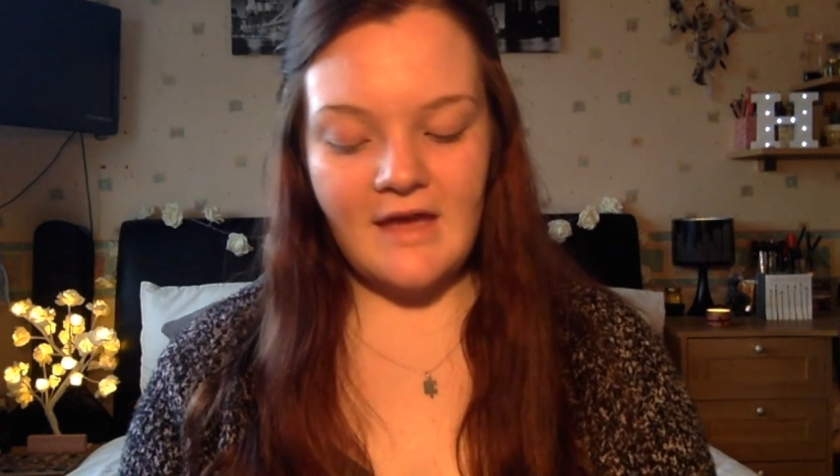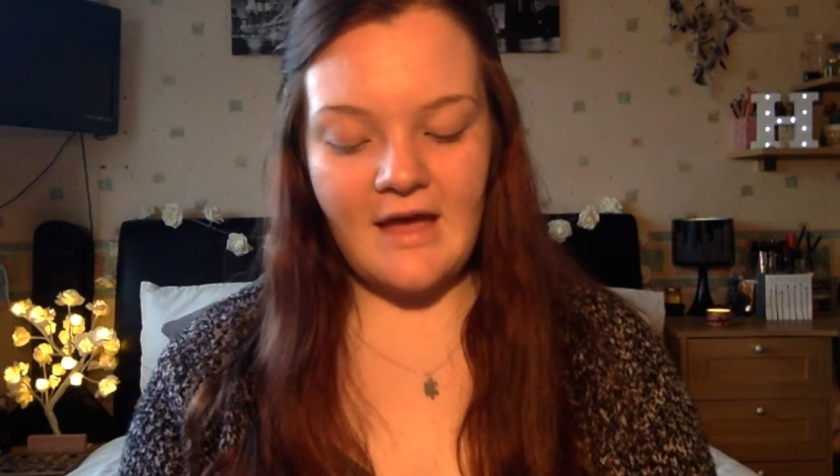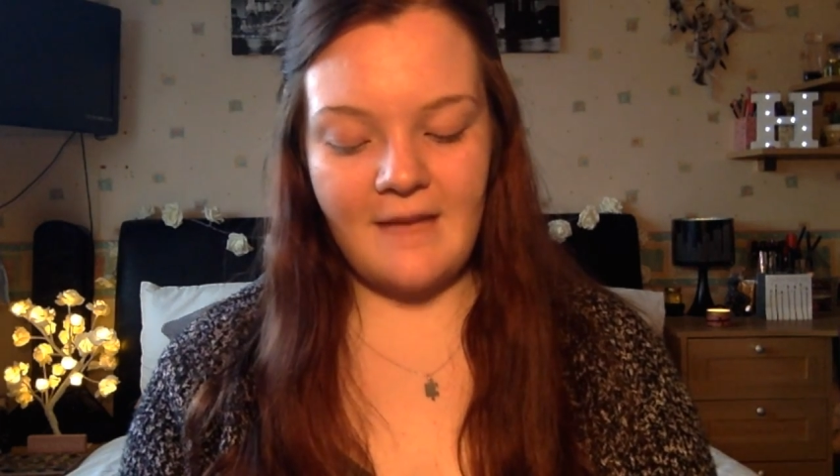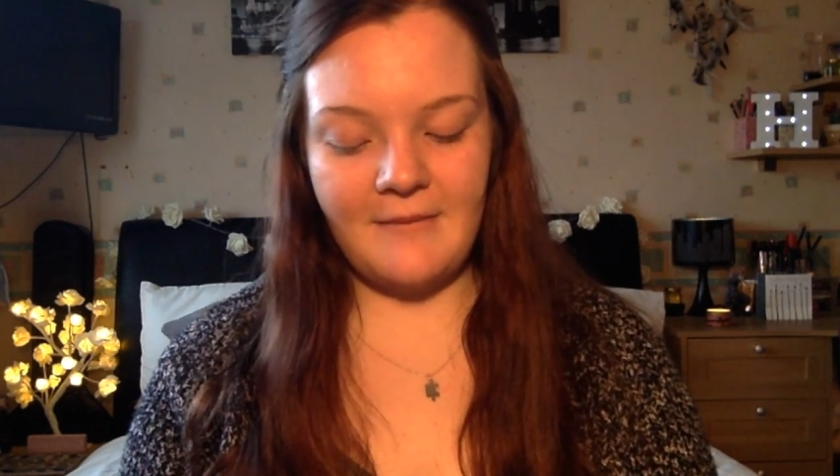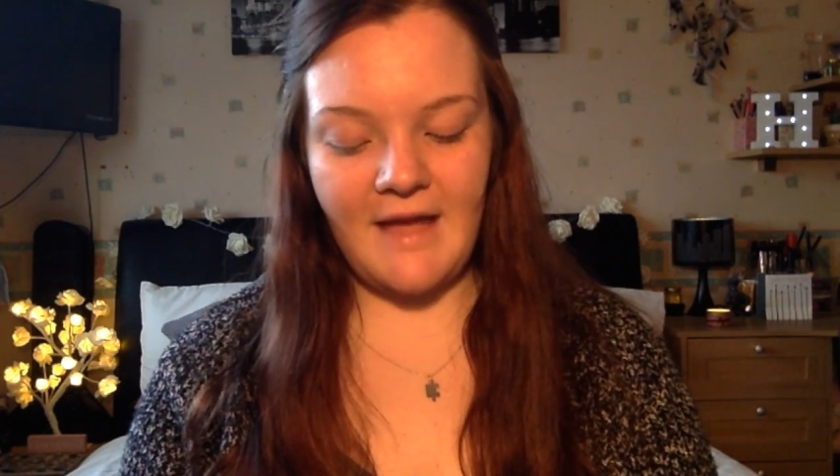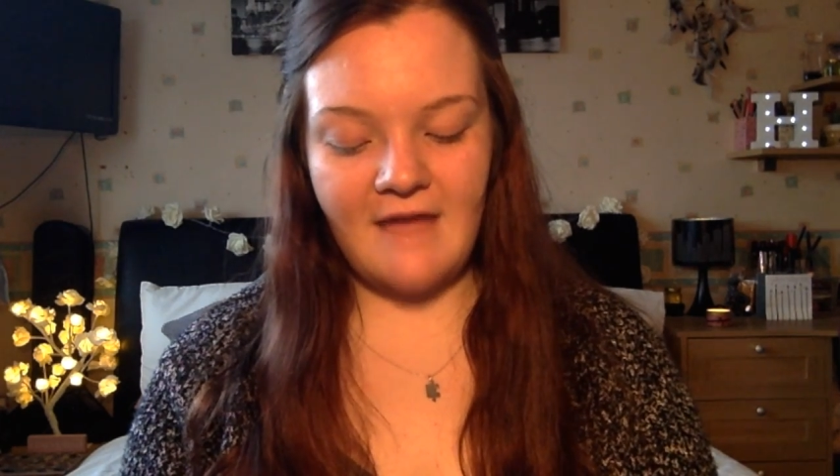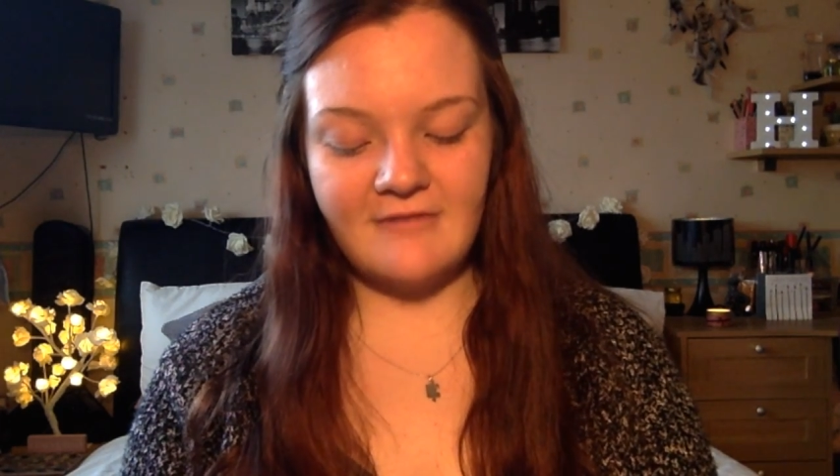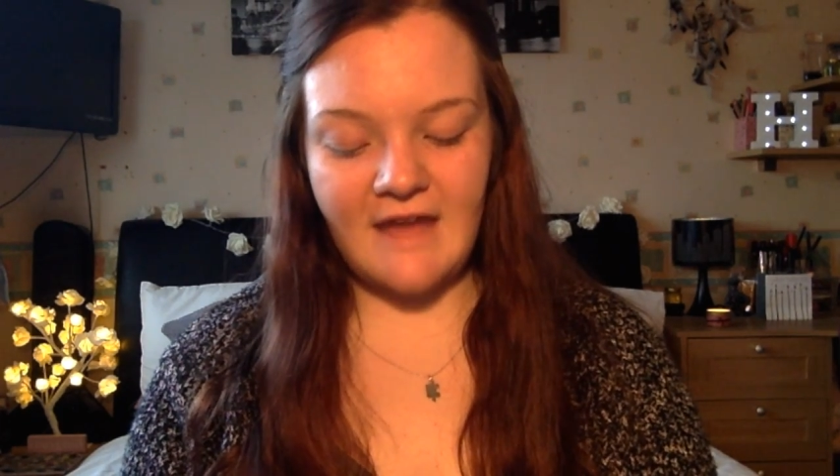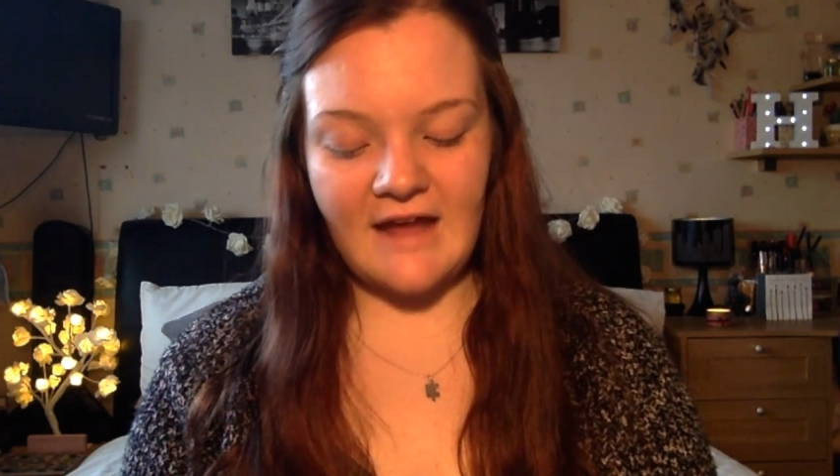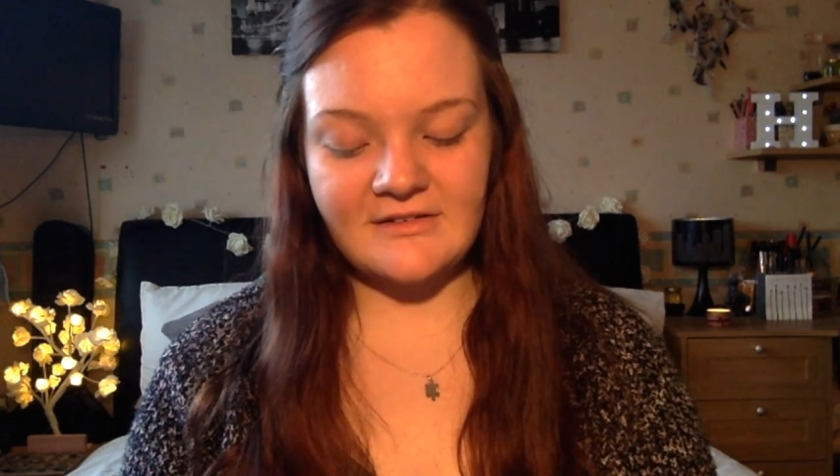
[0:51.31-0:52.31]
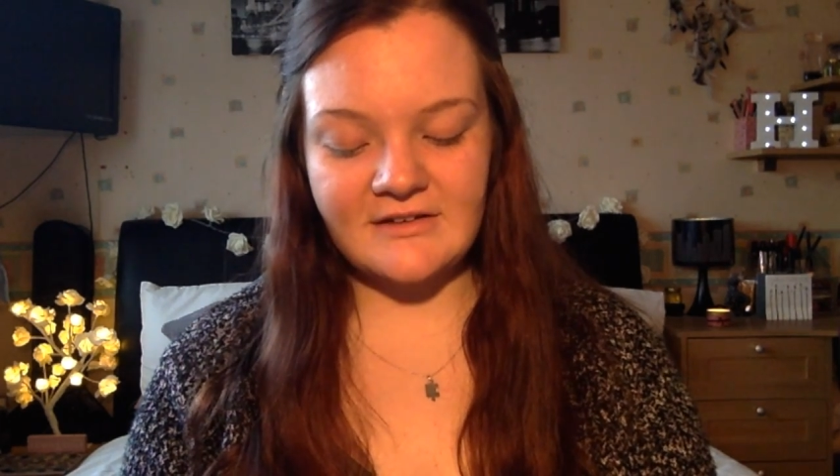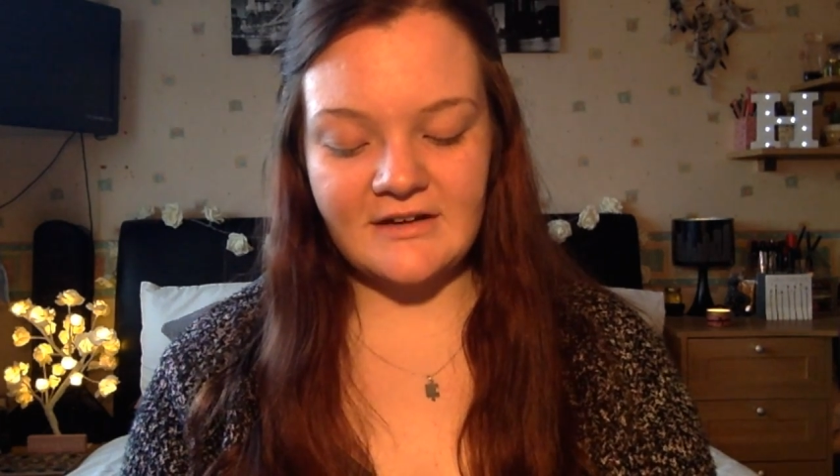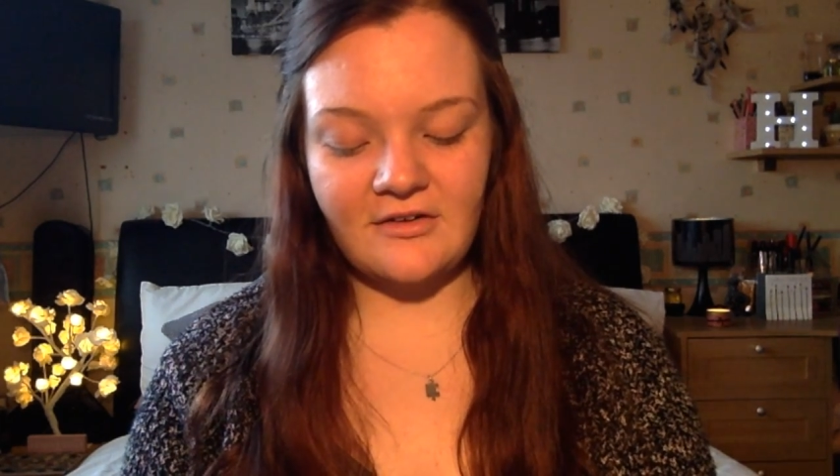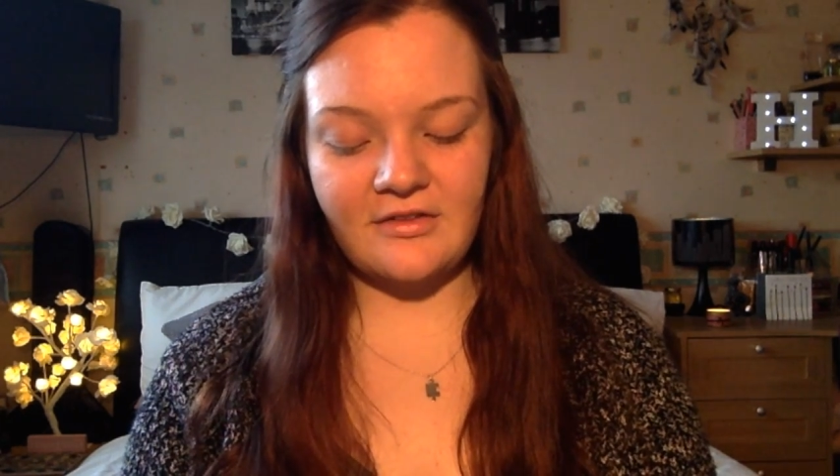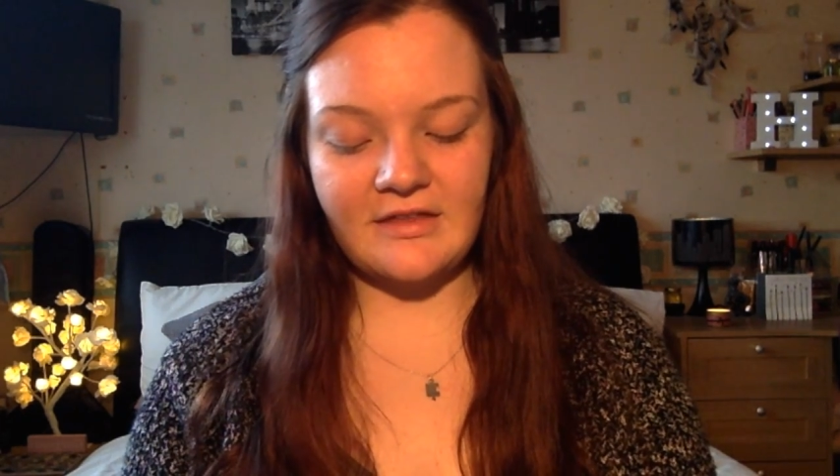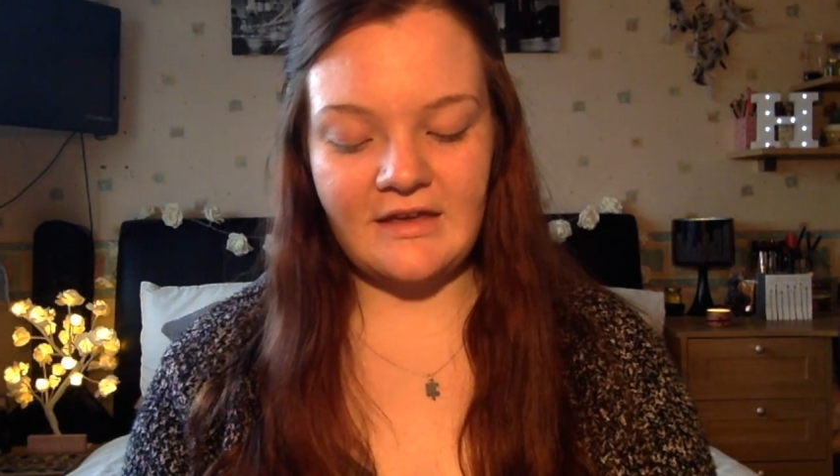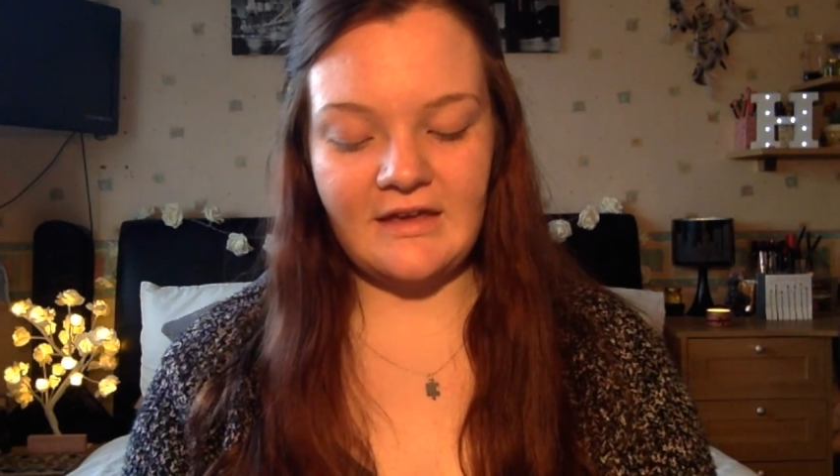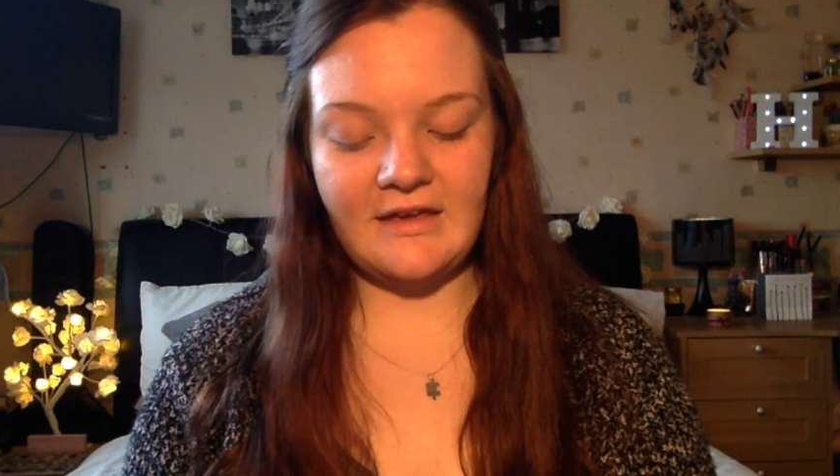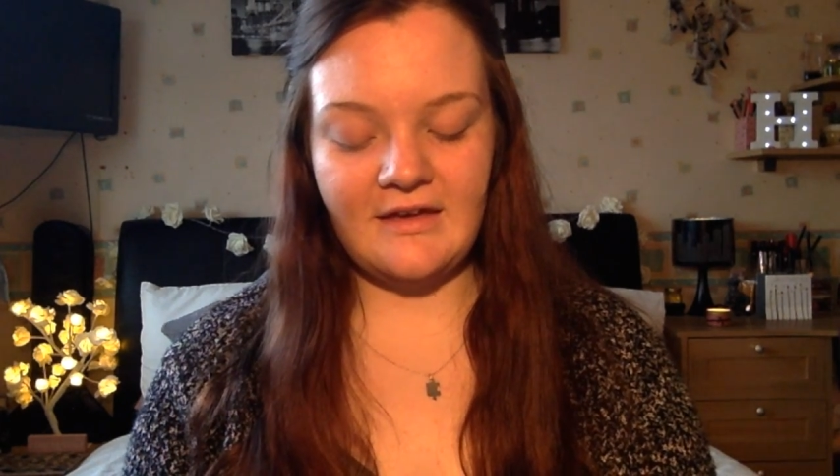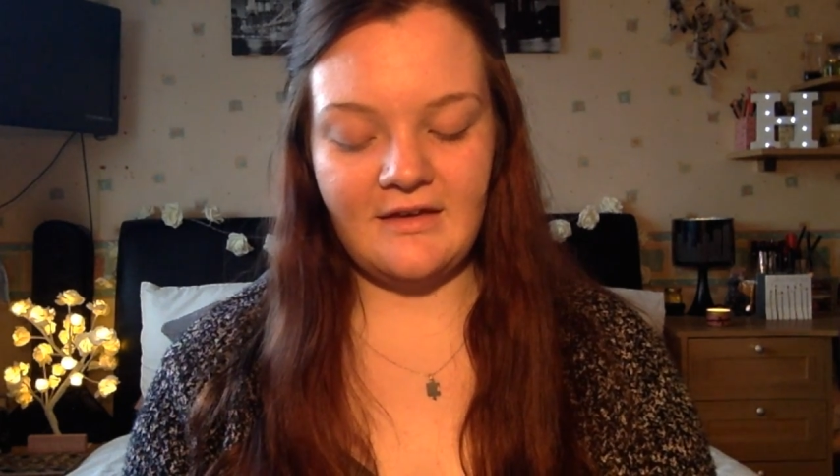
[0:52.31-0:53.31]
I haven't actually got
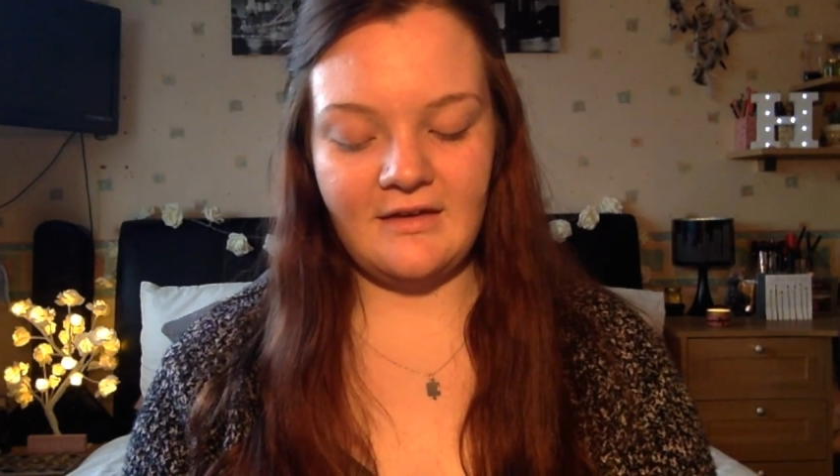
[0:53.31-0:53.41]
the